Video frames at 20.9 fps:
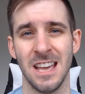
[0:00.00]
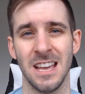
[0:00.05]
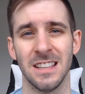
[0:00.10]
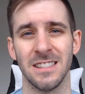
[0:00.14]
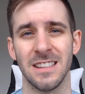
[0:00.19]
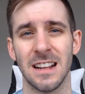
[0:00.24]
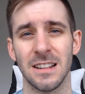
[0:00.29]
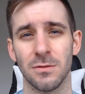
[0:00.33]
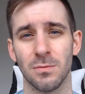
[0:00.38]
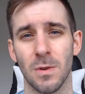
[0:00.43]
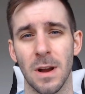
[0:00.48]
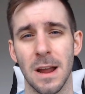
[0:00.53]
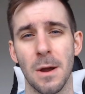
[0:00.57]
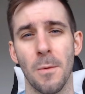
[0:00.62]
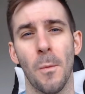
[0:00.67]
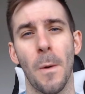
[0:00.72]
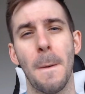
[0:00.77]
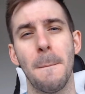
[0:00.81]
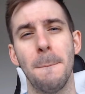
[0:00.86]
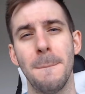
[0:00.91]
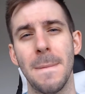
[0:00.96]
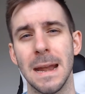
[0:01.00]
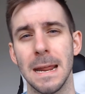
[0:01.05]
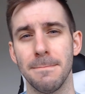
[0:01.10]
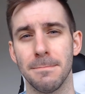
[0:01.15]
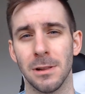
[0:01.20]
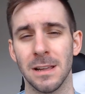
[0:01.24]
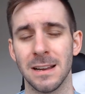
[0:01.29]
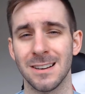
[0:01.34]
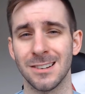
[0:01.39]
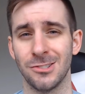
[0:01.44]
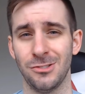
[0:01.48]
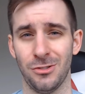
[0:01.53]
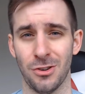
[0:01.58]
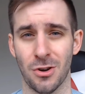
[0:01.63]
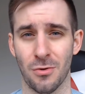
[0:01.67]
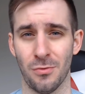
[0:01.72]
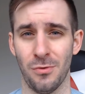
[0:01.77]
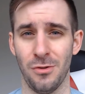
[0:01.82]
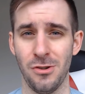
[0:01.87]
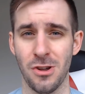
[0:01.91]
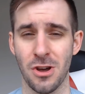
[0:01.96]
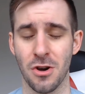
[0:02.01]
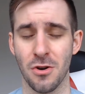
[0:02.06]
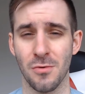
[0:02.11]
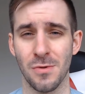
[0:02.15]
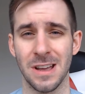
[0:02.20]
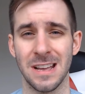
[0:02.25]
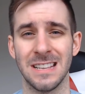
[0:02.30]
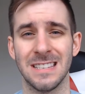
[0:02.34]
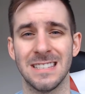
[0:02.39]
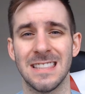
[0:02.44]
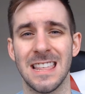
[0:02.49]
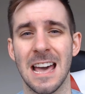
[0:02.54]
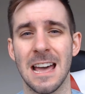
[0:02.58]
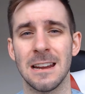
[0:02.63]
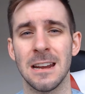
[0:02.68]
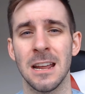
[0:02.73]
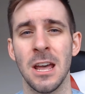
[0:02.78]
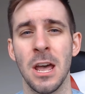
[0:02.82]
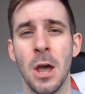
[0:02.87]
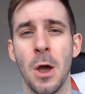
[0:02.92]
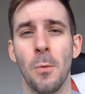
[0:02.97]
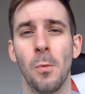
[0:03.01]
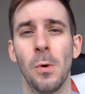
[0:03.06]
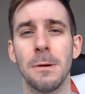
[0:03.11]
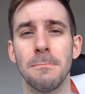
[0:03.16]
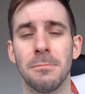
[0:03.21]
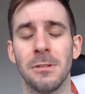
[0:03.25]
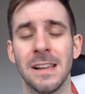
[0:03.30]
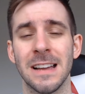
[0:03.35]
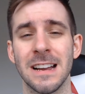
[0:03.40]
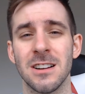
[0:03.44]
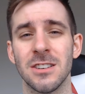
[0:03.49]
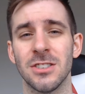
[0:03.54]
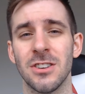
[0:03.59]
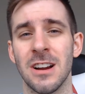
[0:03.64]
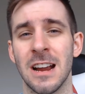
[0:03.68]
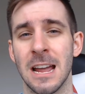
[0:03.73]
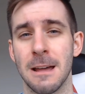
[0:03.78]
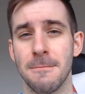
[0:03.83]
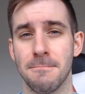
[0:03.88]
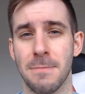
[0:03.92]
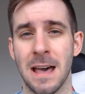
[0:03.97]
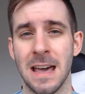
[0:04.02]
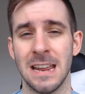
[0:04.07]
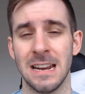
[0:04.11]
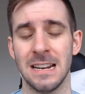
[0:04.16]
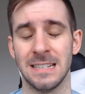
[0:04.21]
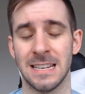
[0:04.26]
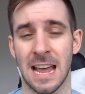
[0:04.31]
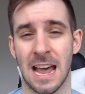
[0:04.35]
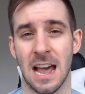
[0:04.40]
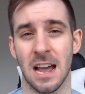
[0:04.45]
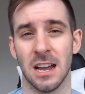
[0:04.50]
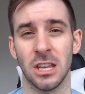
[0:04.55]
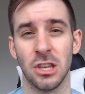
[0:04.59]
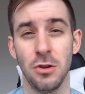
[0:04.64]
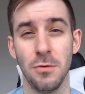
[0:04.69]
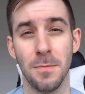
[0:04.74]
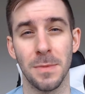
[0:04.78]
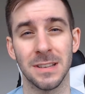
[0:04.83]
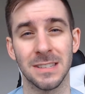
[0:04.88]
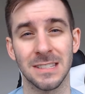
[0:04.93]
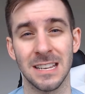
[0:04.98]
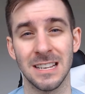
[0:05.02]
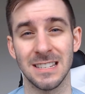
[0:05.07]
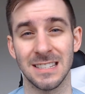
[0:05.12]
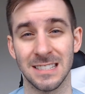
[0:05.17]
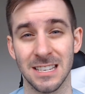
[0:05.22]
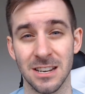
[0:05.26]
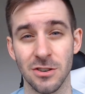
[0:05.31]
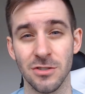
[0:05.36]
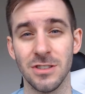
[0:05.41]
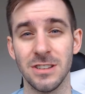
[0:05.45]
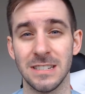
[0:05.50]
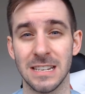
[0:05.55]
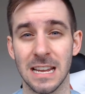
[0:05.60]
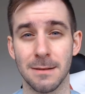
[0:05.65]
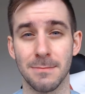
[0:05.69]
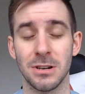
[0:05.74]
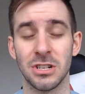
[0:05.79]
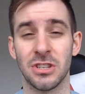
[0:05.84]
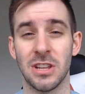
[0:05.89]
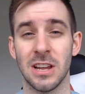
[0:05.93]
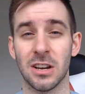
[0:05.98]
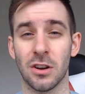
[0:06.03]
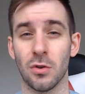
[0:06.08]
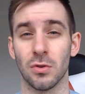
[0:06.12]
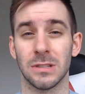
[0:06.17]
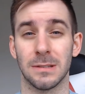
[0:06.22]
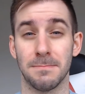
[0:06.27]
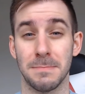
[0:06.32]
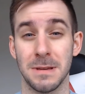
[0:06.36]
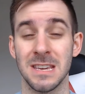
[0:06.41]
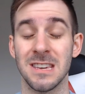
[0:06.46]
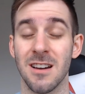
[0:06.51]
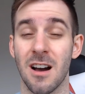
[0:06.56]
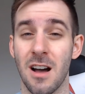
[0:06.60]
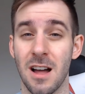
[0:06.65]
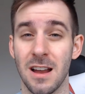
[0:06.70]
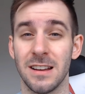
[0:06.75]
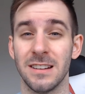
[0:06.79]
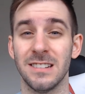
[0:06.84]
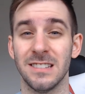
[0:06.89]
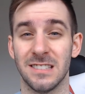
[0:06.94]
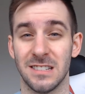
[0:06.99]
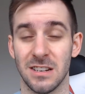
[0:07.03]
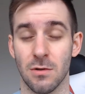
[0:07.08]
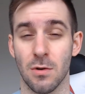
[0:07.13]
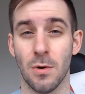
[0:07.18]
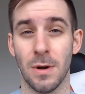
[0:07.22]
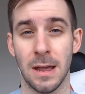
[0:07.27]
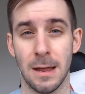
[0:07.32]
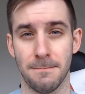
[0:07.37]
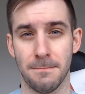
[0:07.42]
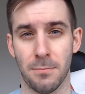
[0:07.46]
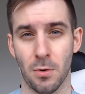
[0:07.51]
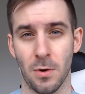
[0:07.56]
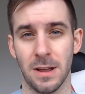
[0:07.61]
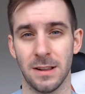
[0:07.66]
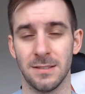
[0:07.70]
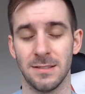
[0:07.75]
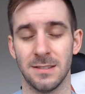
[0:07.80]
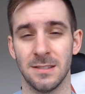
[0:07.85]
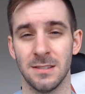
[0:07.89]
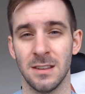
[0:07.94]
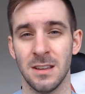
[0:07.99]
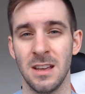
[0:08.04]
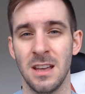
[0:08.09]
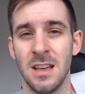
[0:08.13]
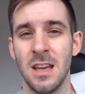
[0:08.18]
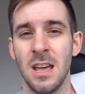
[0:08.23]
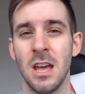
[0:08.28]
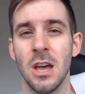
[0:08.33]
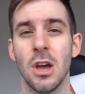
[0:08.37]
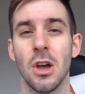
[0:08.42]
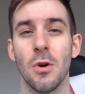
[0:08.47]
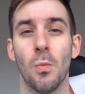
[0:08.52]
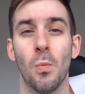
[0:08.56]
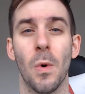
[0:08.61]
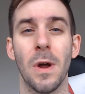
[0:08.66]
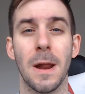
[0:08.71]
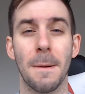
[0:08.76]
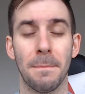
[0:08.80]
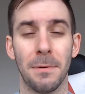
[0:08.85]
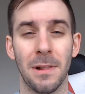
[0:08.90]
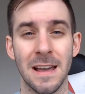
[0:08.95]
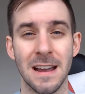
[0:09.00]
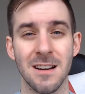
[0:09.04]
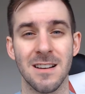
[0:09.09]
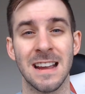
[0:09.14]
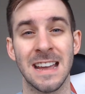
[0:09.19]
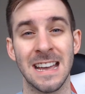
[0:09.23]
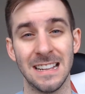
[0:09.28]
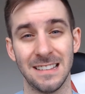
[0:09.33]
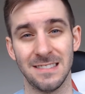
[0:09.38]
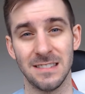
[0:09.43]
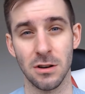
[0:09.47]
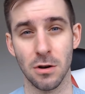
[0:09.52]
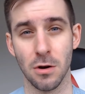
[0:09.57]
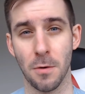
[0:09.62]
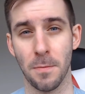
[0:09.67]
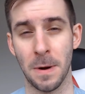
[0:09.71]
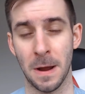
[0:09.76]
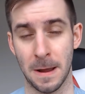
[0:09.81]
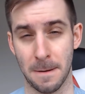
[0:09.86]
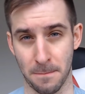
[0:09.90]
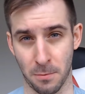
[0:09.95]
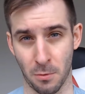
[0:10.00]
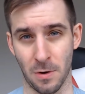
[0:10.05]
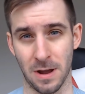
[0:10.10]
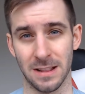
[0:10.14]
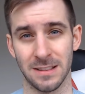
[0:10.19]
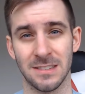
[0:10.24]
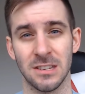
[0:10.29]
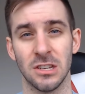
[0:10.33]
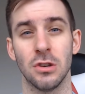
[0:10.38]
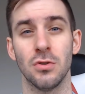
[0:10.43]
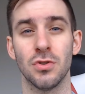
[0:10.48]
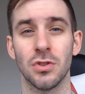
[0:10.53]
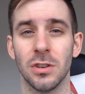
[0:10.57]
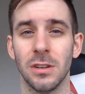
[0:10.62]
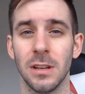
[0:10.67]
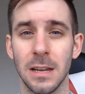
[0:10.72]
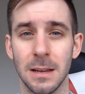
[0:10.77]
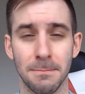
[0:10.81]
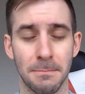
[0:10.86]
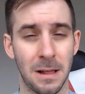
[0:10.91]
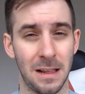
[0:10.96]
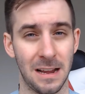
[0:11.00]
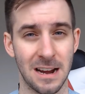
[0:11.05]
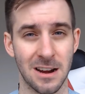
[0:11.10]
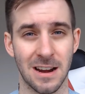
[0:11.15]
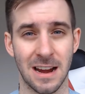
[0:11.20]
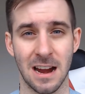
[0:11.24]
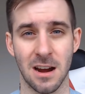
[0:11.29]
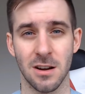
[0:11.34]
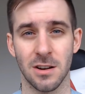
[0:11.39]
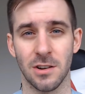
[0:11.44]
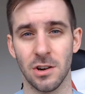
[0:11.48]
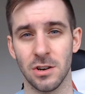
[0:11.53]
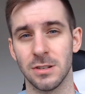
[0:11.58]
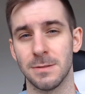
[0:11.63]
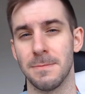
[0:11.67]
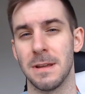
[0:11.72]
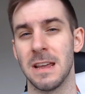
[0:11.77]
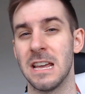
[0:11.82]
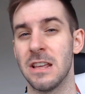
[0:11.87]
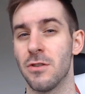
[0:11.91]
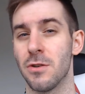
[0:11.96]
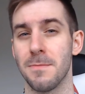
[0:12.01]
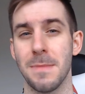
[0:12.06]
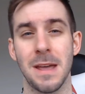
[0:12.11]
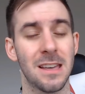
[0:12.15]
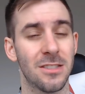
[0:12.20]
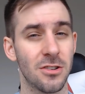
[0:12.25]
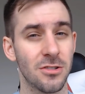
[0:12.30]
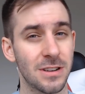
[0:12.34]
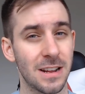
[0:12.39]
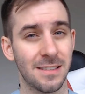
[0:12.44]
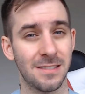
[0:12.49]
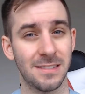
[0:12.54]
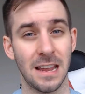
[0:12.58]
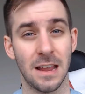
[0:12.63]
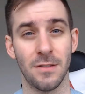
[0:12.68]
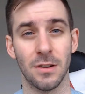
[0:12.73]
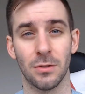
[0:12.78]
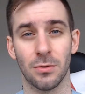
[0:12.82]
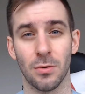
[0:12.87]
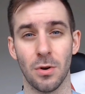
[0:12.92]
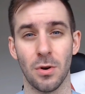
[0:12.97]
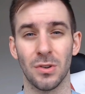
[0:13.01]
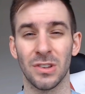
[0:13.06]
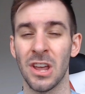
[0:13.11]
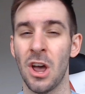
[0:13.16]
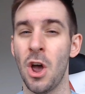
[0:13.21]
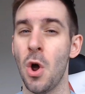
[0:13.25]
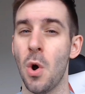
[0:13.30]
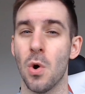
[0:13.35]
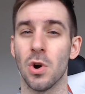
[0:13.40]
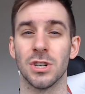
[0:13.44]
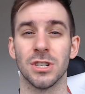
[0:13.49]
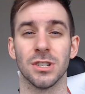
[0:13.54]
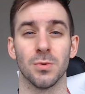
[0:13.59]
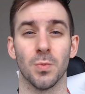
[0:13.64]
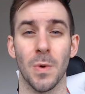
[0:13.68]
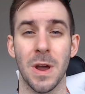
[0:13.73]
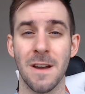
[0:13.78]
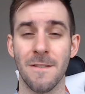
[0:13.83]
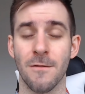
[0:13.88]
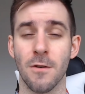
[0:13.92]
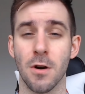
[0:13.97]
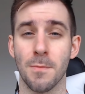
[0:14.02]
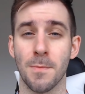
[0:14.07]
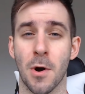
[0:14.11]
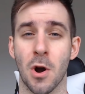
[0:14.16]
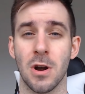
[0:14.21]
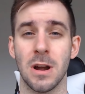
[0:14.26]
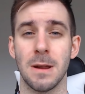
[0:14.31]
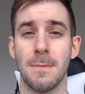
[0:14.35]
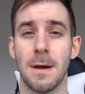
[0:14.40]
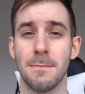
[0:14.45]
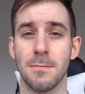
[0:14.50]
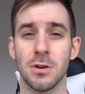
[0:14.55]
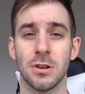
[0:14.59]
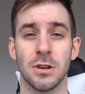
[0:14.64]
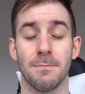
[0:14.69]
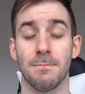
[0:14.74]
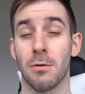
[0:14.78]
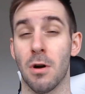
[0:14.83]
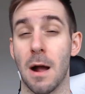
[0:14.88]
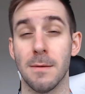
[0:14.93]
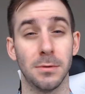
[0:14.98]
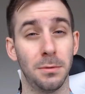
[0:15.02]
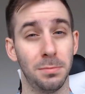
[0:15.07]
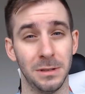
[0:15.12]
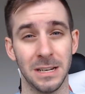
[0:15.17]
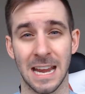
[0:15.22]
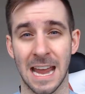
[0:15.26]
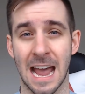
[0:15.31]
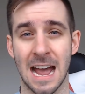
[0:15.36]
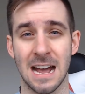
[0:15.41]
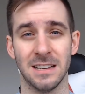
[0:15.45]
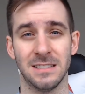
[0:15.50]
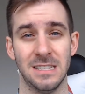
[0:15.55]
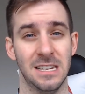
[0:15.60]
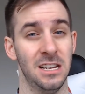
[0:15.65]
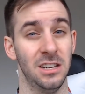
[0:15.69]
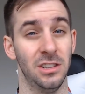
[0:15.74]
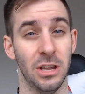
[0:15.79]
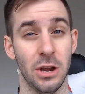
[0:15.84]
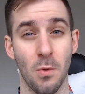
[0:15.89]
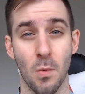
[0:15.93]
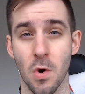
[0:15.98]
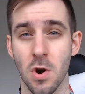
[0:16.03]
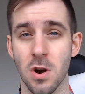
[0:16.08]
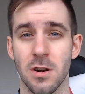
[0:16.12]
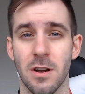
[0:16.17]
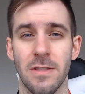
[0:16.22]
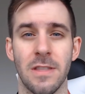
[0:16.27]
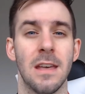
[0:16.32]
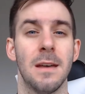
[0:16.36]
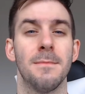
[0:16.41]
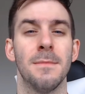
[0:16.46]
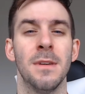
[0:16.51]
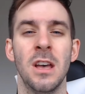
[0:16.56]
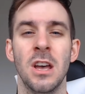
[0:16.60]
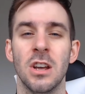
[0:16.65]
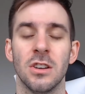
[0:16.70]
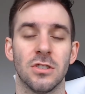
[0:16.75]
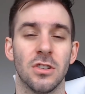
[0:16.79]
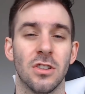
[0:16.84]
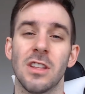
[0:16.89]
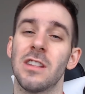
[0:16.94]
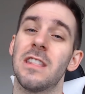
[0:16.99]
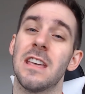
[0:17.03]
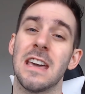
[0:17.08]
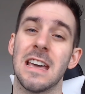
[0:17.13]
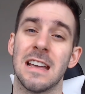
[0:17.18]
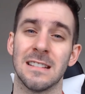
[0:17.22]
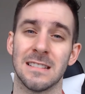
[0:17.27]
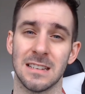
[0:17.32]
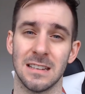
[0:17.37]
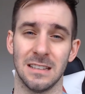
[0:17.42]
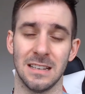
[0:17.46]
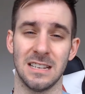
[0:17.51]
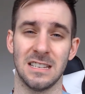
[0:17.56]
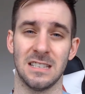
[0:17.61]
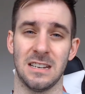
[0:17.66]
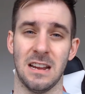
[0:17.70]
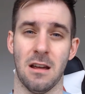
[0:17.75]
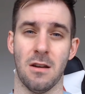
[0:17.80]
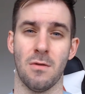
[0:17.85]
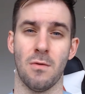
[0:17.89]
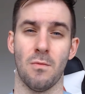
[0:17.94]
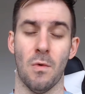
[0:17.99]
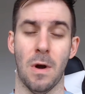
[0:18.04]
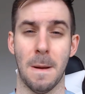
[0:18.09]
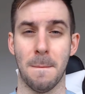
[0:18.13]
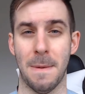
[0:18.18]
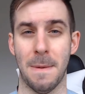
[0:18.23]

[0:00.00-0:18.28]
That's right, what many players don't know is that when players are hit by an attack, you must consider the damage that goes beyond 0 hit points. When a player hits 0 hit points, usually player characters either make their death saving throws or just wait for a party member to probably cast Healing Word on them so that they instantly stand right